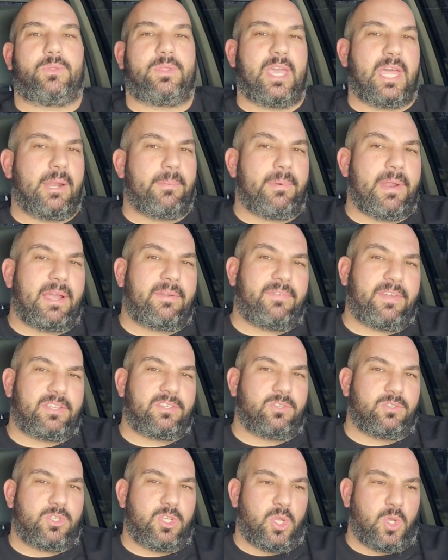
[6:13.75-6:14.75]
The Edelbrock
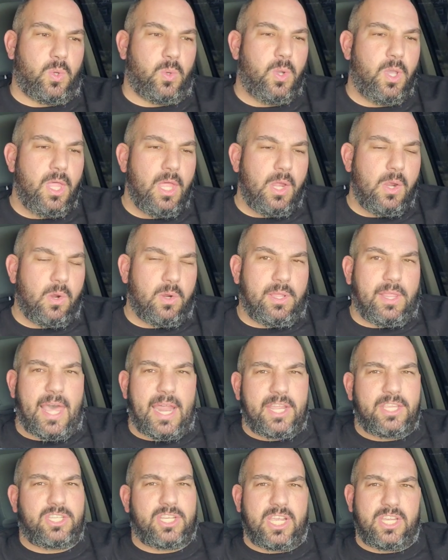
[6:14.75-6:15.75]
Victor 2 on a
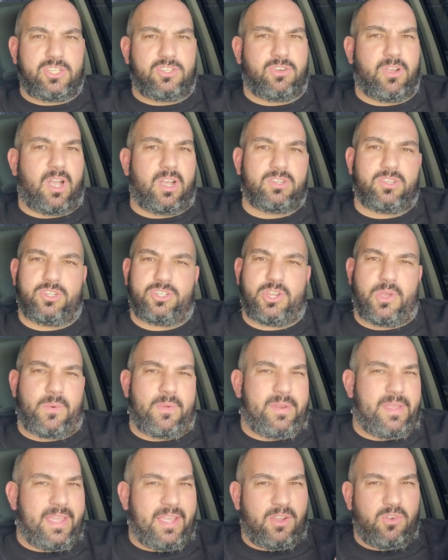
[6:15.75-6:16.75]
lot of Jay's trucks are
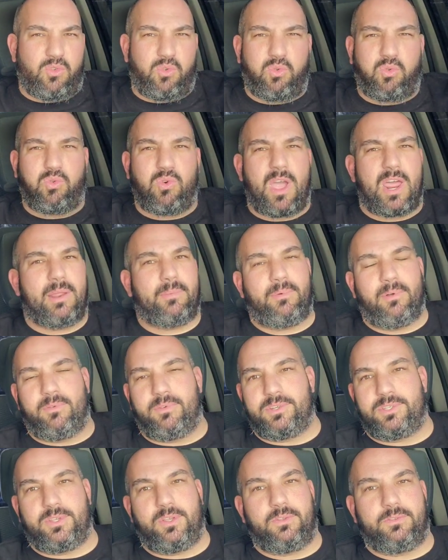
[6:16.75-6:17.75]
showing incredible
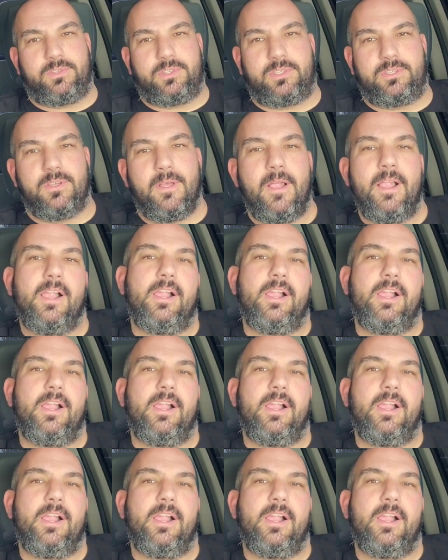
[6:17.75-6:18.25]
results.